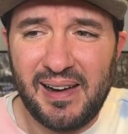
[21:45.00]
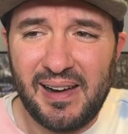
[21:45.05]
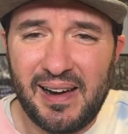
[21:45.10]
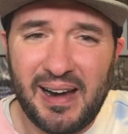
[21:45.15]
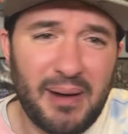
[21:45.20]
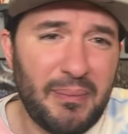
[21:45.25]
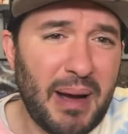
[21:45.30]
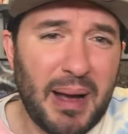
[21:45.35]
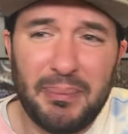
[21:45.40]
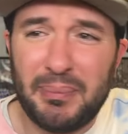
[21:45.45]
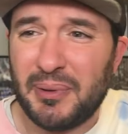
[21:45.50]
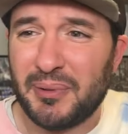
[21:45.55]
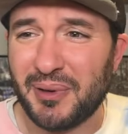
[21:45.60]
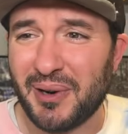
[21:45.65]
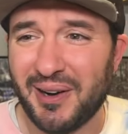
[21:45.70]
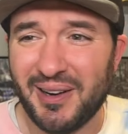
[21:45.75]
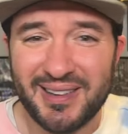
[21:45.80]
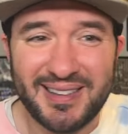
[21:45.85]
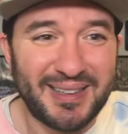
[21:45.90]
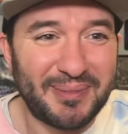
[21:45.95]
I might be
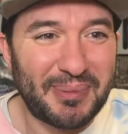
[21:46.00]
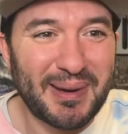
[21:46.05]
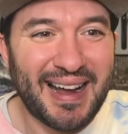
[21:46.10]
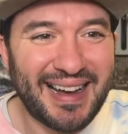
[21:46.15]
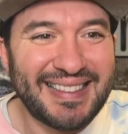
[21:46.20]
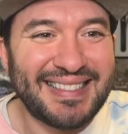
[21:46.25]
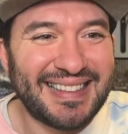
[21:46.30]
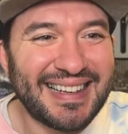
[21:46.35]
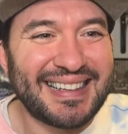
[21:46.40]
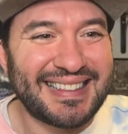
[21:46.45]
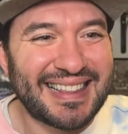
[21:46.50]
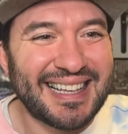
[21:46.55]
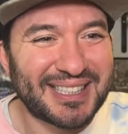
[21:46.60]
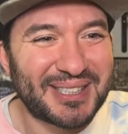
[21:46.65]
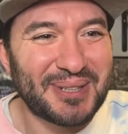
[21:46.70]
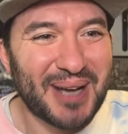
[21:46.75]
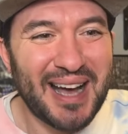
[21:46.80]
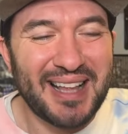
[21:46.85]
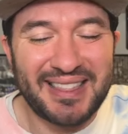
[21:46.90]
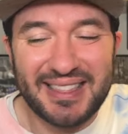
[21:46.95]
wrong, but I think
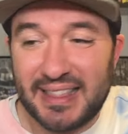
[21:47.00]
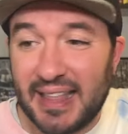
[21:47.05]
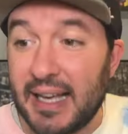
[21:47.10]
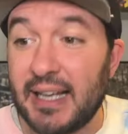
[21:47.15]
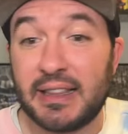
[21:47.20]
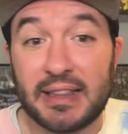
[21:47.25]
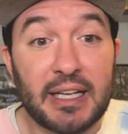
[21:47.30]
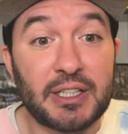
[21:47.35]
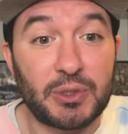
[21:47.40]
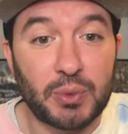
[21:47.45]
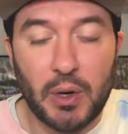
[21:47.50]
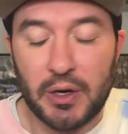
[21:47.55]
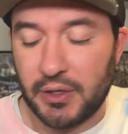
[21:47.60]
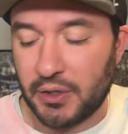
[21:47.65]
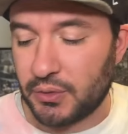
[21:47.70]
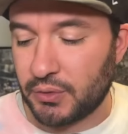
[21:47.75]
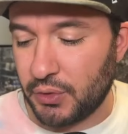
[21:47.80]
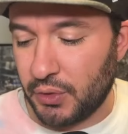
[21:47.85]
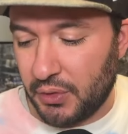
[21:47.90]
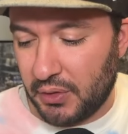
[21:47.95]
that's what
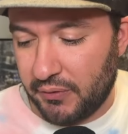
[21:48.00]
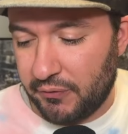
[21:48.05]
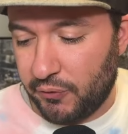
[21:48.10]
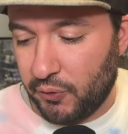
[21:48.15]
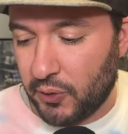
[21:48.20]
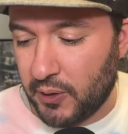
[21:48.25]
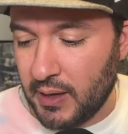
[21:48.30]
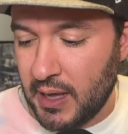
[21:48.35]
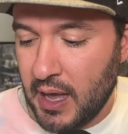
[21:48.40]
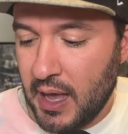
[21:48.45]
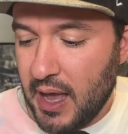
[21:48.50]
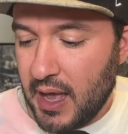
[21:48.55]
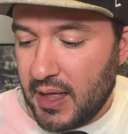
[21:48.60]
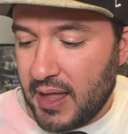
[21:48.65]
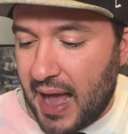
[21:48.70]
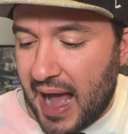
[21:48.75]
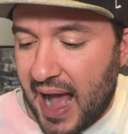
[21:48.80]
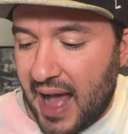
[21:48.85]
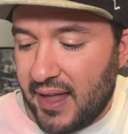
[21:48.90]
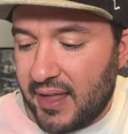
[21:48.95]
you're rooting for.
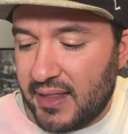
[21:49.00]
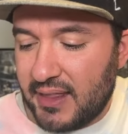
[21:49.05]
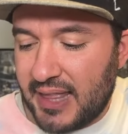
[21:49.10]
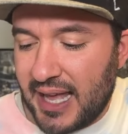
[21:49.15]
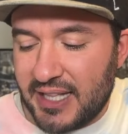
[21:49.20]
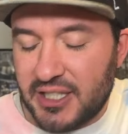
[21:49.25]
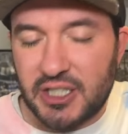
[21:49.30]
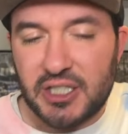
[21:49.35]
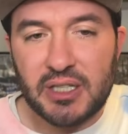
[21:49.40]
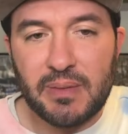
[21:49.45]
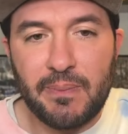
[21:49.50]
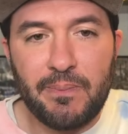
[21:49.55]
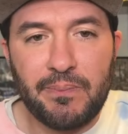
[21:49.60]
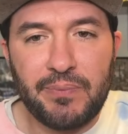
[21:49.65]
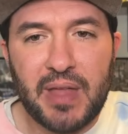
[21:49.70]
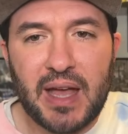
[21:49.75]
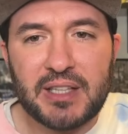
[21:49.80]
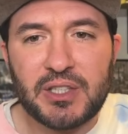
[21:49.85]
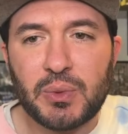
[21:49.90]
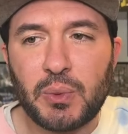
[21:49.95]
That's
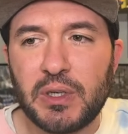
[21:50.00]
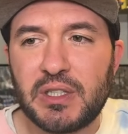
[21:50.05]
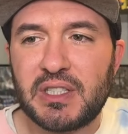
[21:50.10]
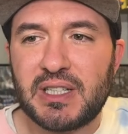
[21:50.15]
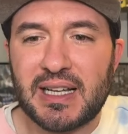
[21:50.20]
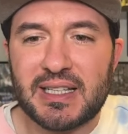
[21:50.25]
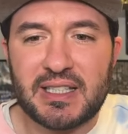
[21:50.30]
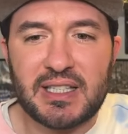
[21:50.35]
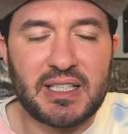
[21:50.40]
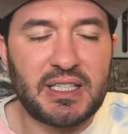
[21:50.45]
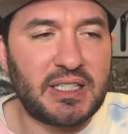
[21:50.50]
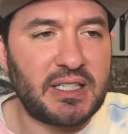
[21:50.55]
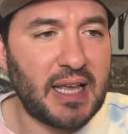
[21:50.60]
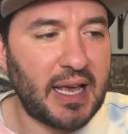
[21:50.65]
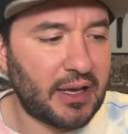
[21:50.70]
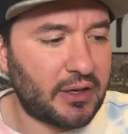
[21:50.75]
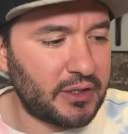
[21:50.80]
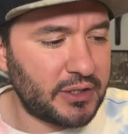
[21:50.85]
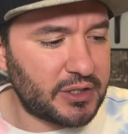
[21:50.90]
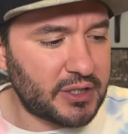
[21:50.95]
what's at
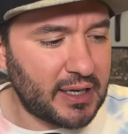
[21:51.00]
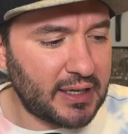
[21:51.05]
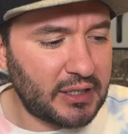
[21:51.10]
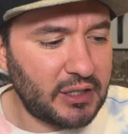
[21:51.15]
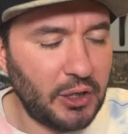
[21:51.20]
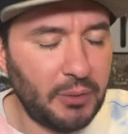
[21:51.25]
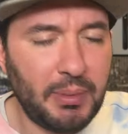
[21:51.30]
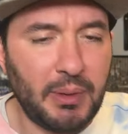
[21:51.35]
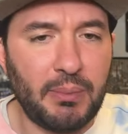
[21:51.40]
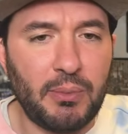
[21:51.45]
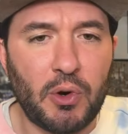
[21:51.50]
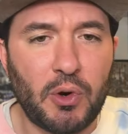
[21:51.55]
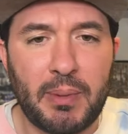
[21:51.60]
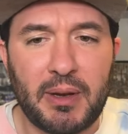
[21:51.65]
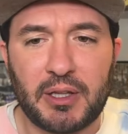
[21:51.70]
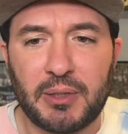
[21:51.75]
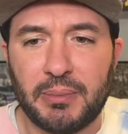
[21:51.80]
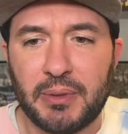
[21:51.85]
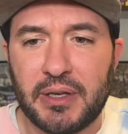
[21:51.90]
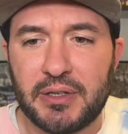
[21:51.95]
stake. Let's talk a little bit more
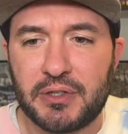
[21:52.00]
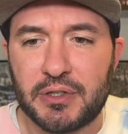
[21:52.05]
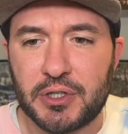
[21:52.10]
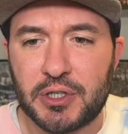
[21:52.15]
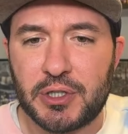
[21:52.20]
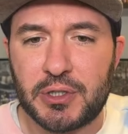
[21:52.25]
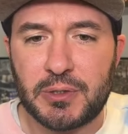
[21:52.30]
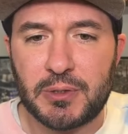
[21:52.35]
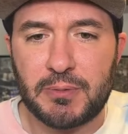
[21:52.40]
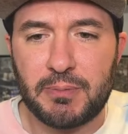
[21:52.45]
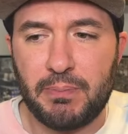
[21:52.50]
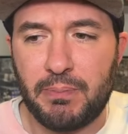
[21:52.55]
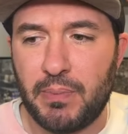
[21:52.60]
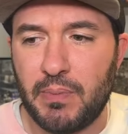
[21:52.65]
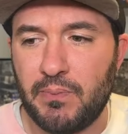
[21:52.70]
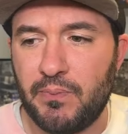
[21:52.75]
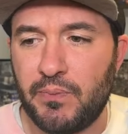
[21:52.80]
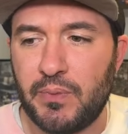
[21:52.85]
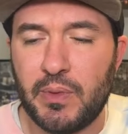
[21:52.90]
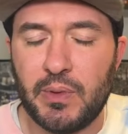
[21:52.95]
about the Blazers
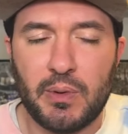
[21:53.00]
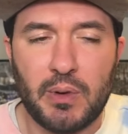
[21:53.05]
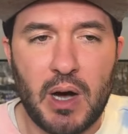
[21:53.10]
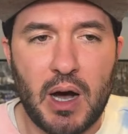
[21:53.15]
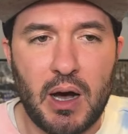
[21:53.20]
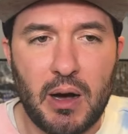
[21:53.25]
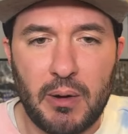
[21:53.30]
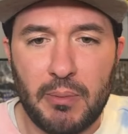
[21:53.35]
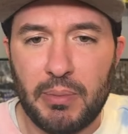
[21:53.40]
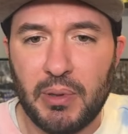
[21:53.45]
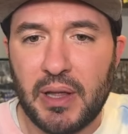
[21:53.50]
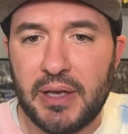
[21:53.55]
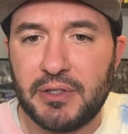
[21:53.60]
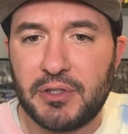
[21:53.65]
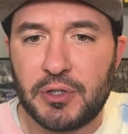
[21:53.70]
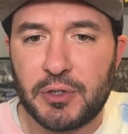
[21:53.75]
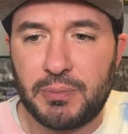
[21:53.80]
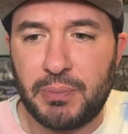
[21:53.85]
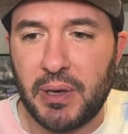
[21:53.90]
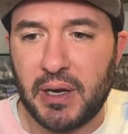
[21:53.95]

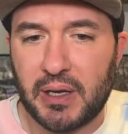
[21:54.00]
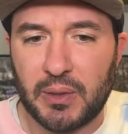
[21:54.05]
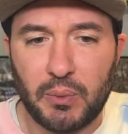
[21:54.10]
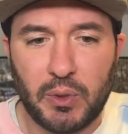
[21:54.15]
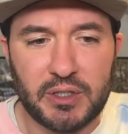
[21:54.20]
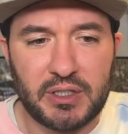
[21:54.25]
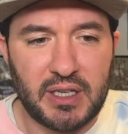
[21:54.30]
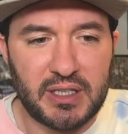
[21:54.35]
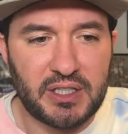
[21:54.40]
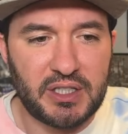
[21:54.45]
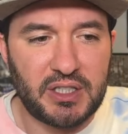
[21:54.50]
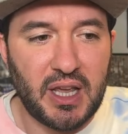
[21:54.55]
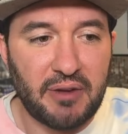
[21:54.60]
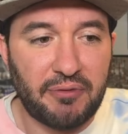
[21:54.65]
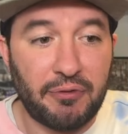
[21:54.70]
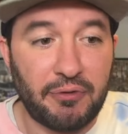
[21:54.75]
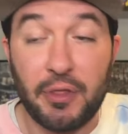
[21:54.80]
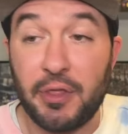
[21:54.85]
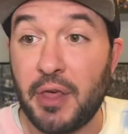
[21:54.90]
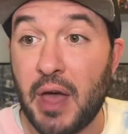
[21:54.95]
pick and what's at
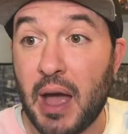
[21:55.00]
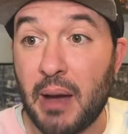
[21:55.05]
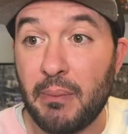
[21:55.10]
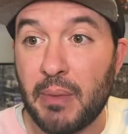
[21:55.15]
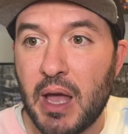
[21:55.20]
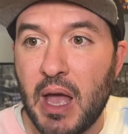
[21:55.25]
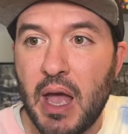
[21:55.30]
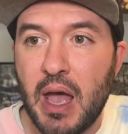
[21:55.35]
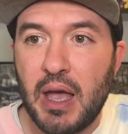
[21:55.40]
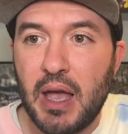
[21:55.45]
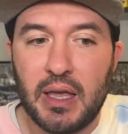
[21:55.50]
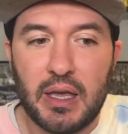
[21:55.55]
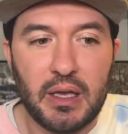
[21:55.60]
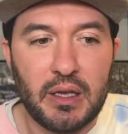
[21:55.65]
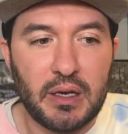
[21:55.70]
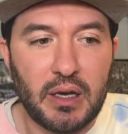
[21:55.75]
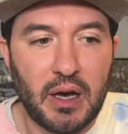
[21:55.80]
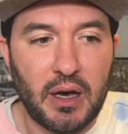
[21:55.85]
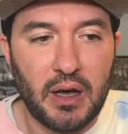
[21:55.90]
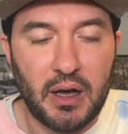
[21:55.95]
stake for them
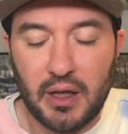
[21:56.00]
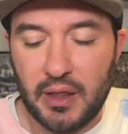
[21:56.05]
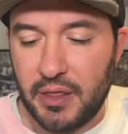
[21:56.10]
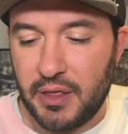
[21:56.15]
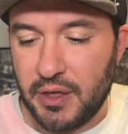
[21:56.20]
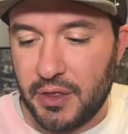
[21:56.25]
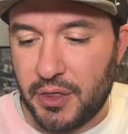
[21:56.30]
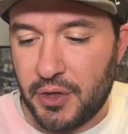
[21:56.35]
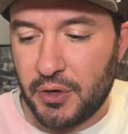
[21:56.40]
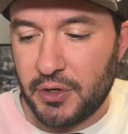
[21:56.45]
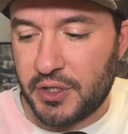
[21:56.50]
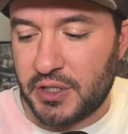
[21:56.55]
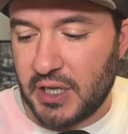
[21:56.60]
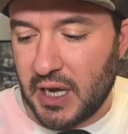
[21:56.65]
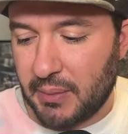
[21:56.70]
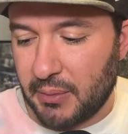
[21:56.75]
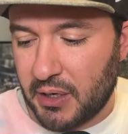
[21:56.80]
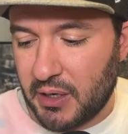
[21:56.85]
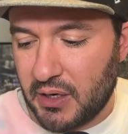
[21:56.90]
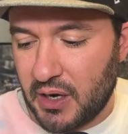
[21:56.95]
in the third
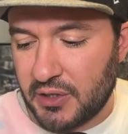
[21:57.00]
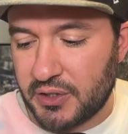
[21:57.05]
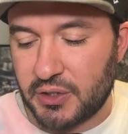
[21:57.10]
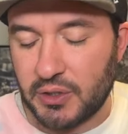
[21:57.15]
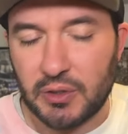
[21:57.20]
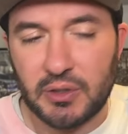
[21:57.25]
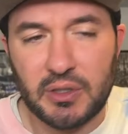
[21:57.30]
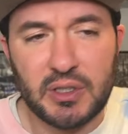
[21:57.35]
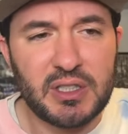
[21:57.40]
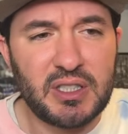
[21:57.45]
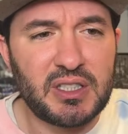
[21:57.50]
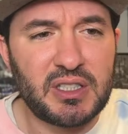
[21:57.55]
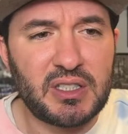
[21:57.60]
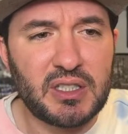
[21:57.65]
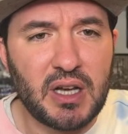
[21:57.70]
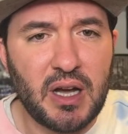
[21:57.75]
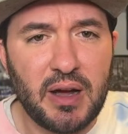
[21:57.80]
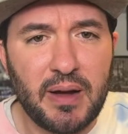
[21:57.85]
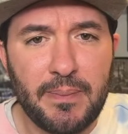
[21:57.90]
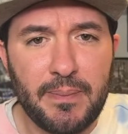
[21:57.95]
segment. And also let's
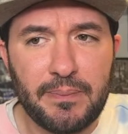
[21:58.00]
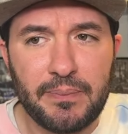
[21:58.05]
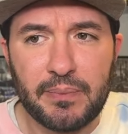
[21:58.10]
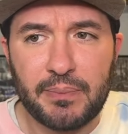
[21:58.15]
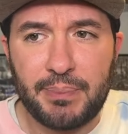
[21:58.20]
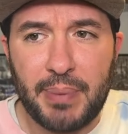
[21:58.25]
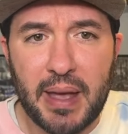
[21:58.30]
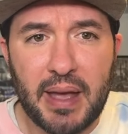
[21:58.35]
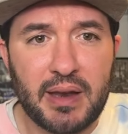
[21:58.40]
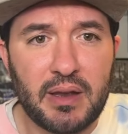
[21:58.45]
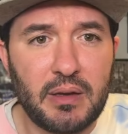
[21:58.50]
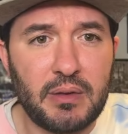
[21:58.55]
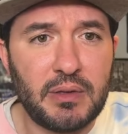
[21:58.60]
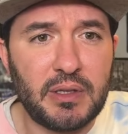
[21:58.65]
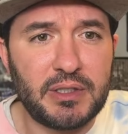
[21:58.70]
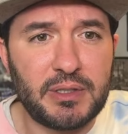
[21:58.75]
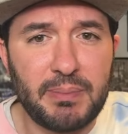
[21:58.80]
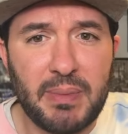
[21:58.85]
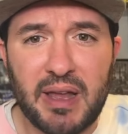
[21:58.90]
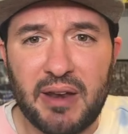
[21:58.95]

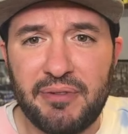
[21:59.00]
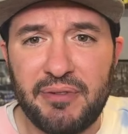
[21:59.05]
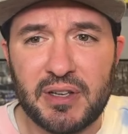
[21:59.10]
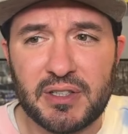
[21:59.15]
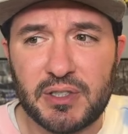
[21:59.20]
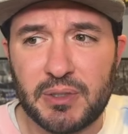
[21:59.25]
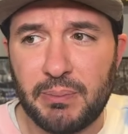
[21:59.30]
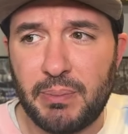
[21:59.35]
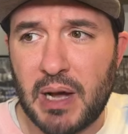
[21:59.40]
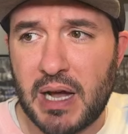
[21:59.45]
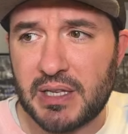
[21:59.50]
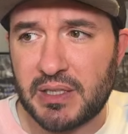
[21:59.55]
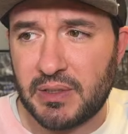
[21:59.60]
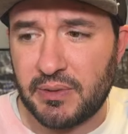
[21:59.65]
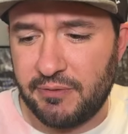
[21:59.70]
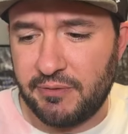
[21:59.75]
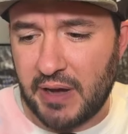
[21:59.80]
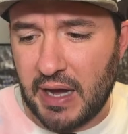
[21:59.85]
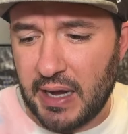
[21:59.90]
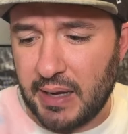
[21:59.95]
manifest some
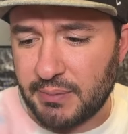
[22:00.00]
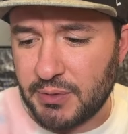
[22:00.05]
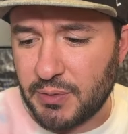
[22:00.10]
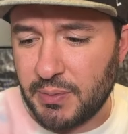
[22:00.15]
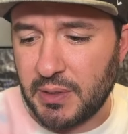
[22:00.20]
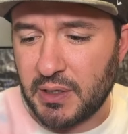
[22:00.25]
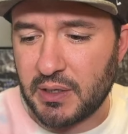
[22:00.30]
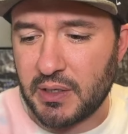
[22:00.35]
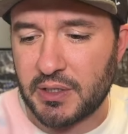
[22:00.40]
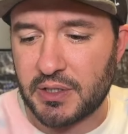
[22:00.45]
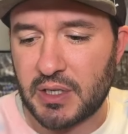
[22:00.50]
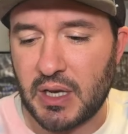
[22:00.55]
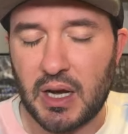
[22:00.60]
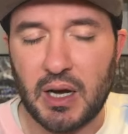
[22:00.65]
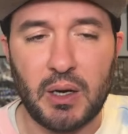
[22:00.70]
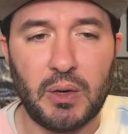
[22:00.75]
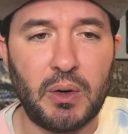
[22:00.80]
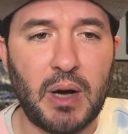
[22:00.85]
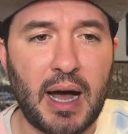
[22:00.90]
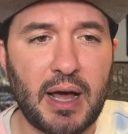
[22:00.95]
positive vibes because
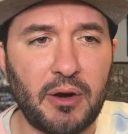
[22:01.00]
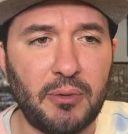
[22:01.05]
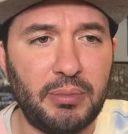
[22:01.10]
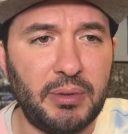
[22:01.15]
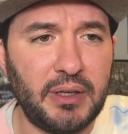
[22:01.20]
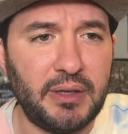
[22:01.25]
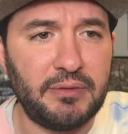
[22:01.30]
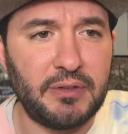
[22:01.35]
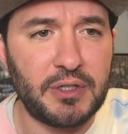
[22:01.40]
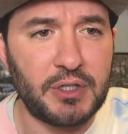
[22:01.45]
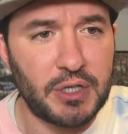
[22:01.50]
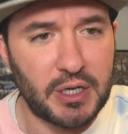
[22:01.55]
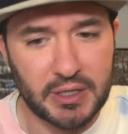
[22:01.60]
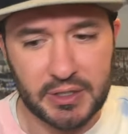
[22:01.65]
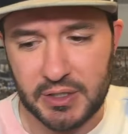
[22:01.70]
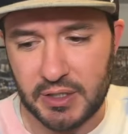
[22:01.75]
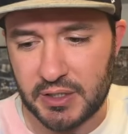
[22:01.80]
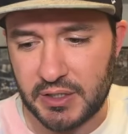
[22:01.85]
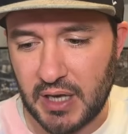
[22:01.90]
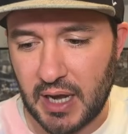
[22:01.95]
I don't believe in
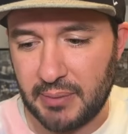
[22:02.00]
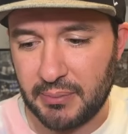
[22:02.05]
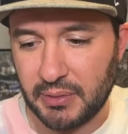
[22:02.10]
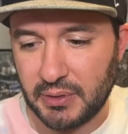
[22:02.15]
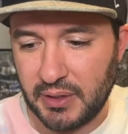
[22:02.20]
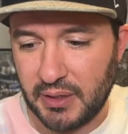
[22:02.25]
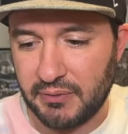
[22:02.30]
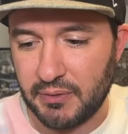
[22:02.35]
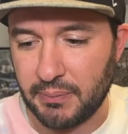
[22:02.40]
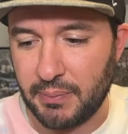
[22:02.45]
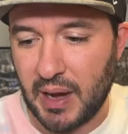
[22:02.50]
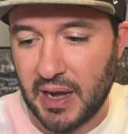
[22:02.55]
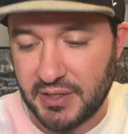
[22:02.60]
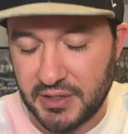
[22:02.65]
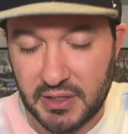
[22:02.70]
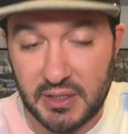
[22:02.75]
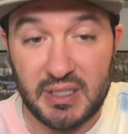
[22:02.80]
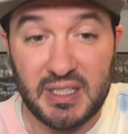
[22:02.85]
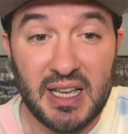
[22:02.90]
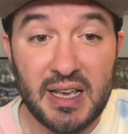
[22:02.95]
jinxes. I believe in
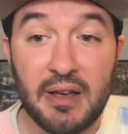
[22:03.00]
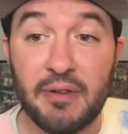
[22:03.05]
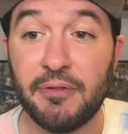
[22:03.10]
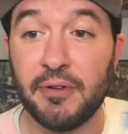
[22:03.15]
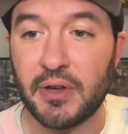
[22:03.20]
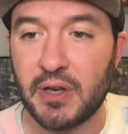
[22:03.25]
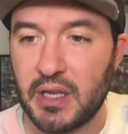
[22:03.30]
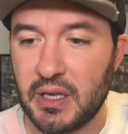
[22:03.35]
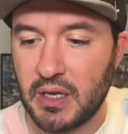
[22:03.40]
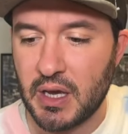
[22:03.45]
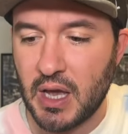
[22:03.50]
positivity.